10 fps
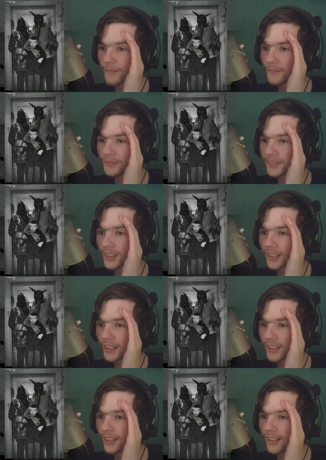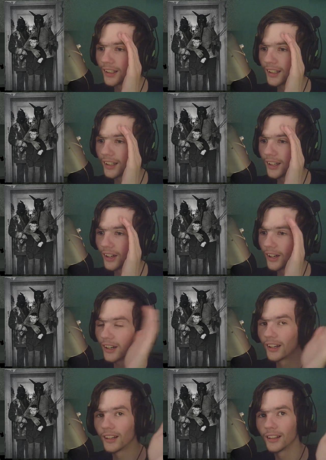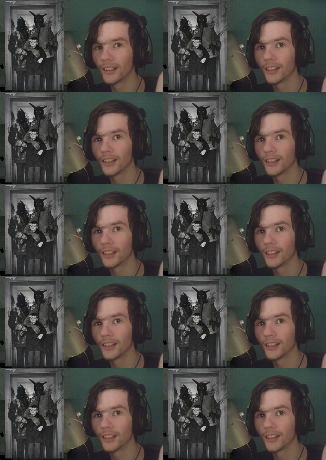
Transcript: (silence)